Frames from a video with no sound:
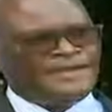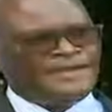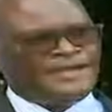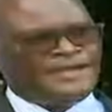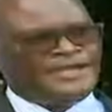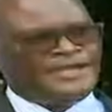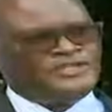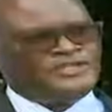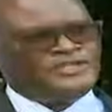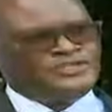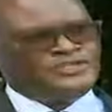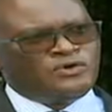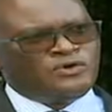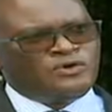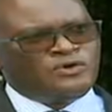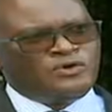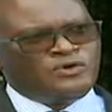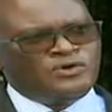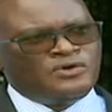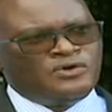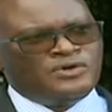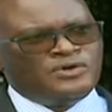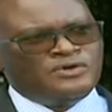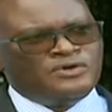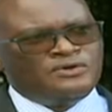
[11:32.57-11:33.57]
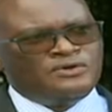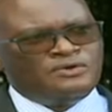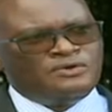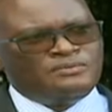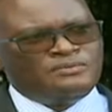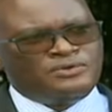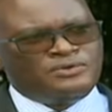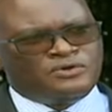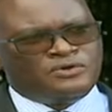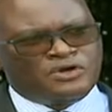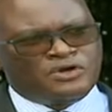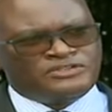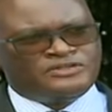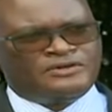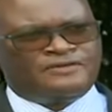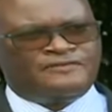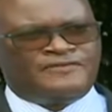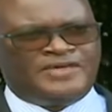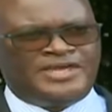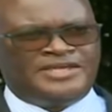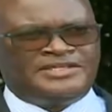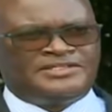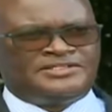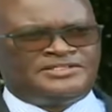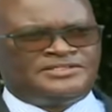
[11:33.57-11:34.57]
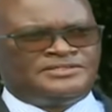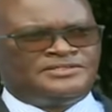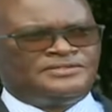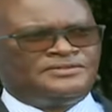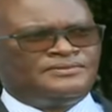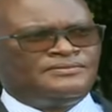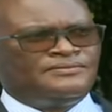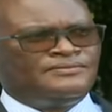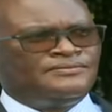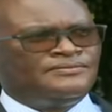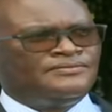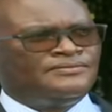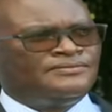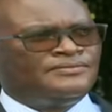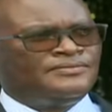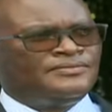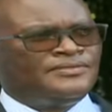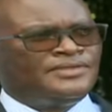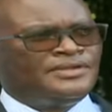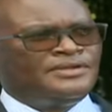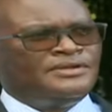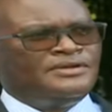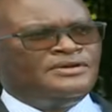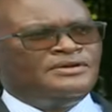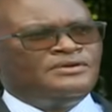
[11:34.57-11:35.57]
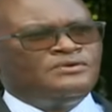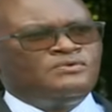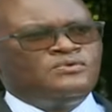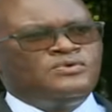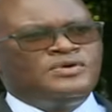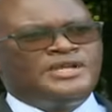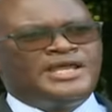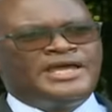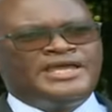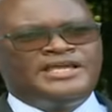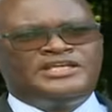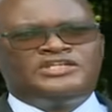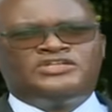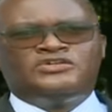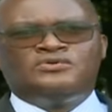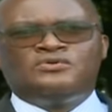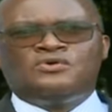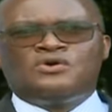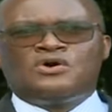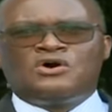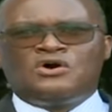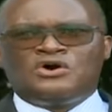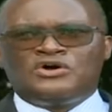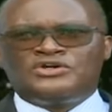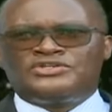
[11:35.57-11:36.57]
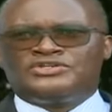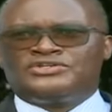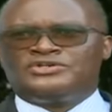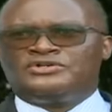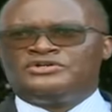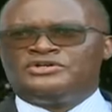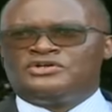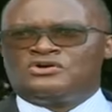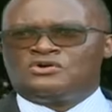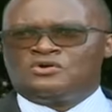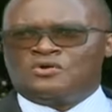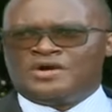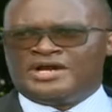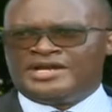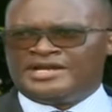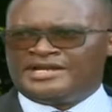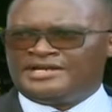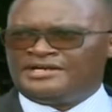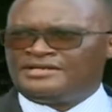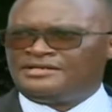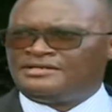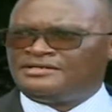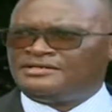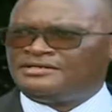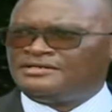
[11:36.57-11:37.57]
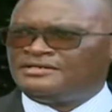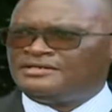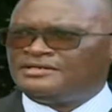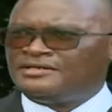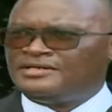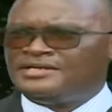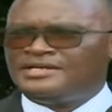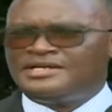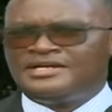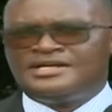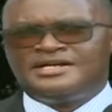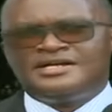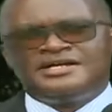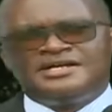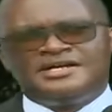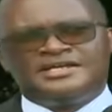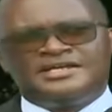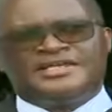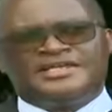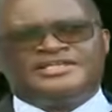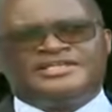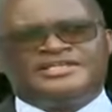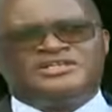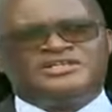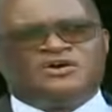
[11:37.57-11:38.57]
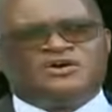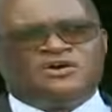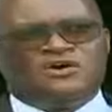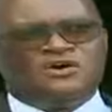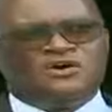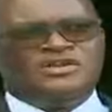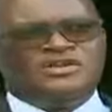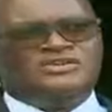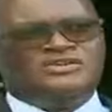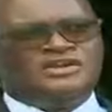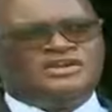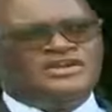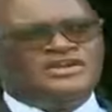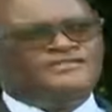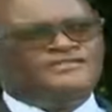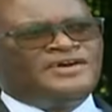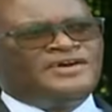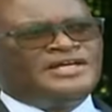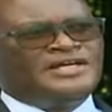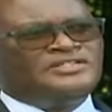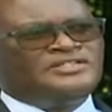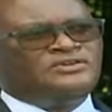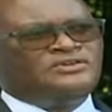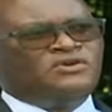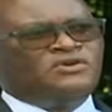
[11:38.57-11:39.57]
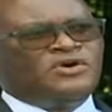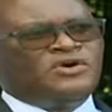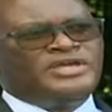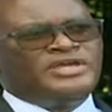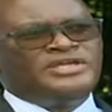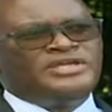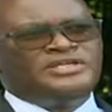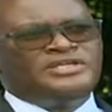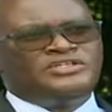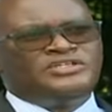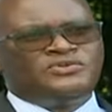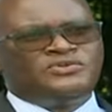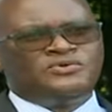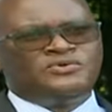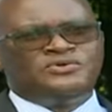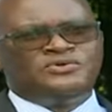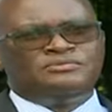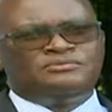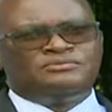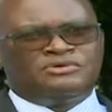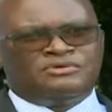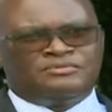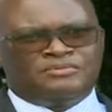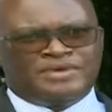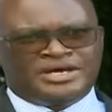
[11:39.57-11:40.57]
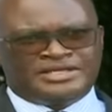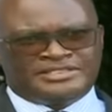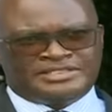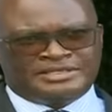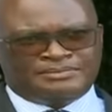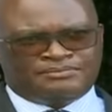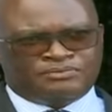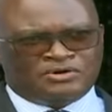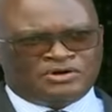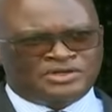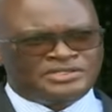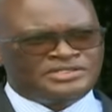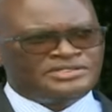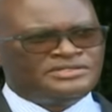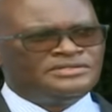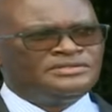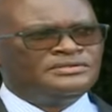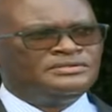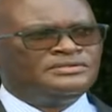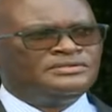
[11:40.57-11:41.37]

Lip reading: And so, because of this, we would like to also require that all drivers going into Mombasa Port,